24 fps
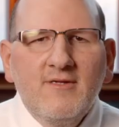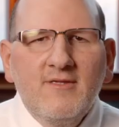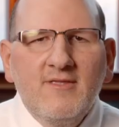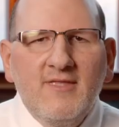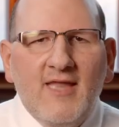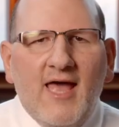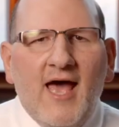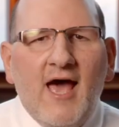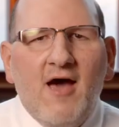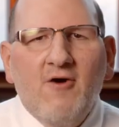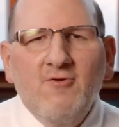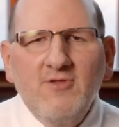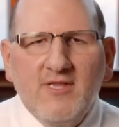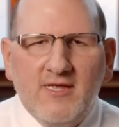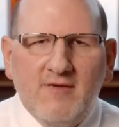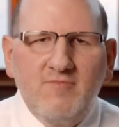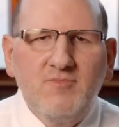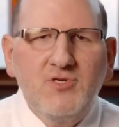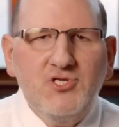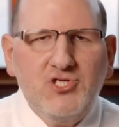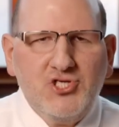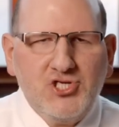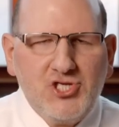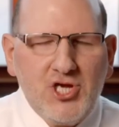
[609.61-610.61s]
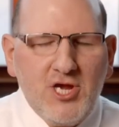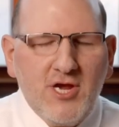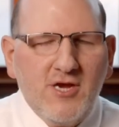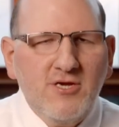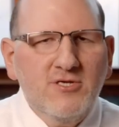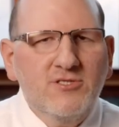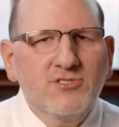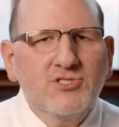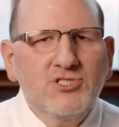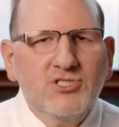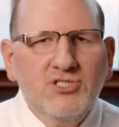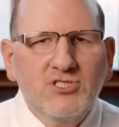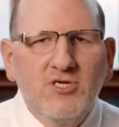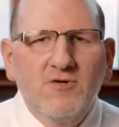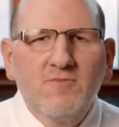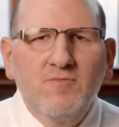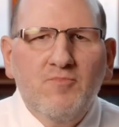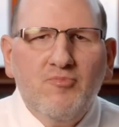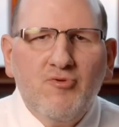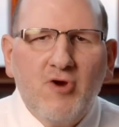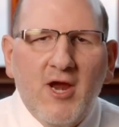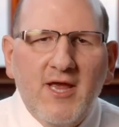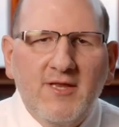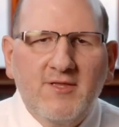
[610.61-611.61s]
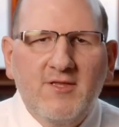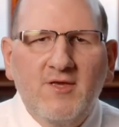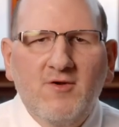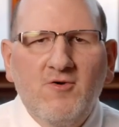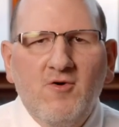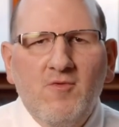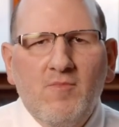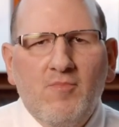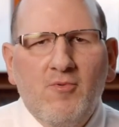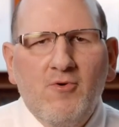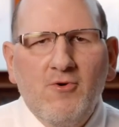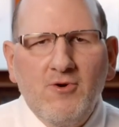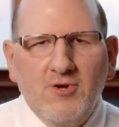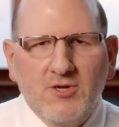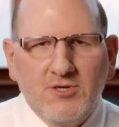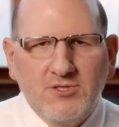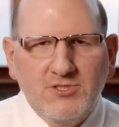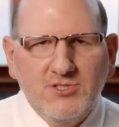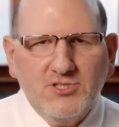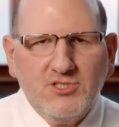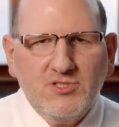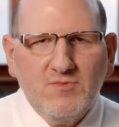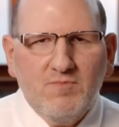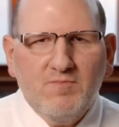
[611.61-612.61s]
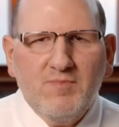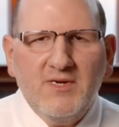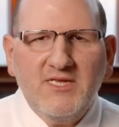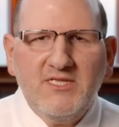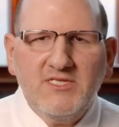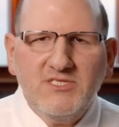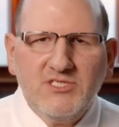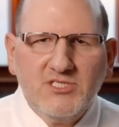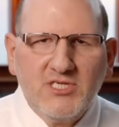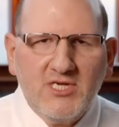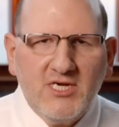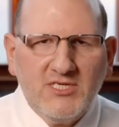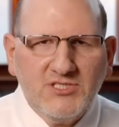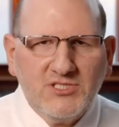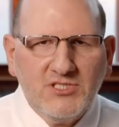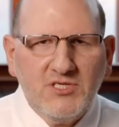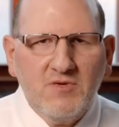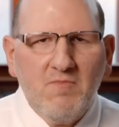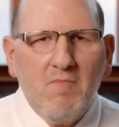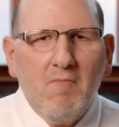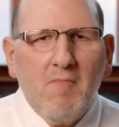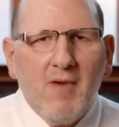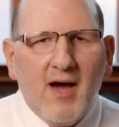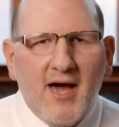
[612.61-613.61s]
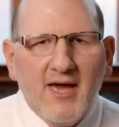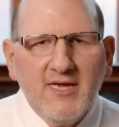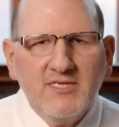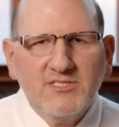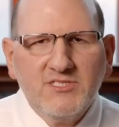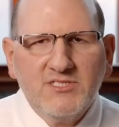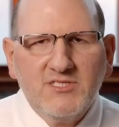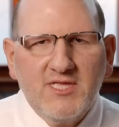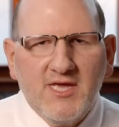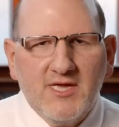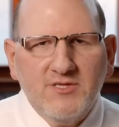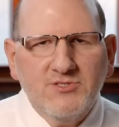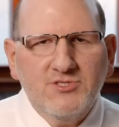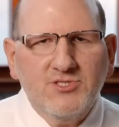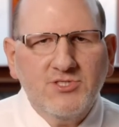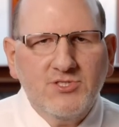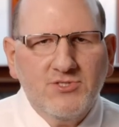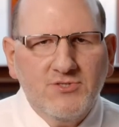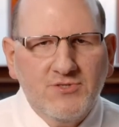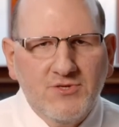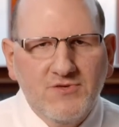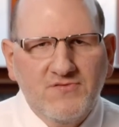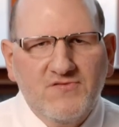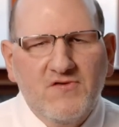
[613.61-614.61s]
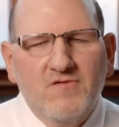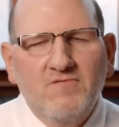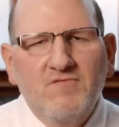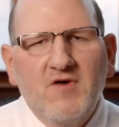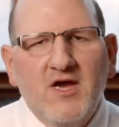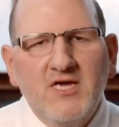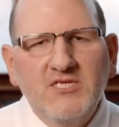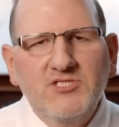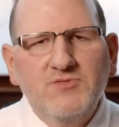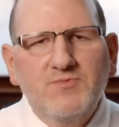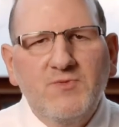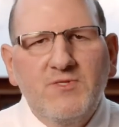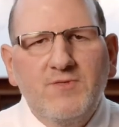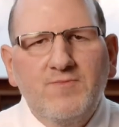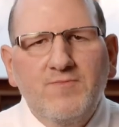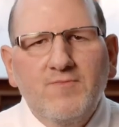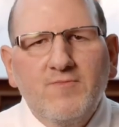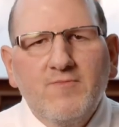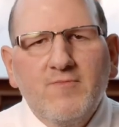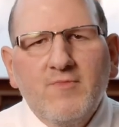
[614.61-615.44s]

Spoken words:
Now let me share some practical pointers by discussing my standard courteous advisement.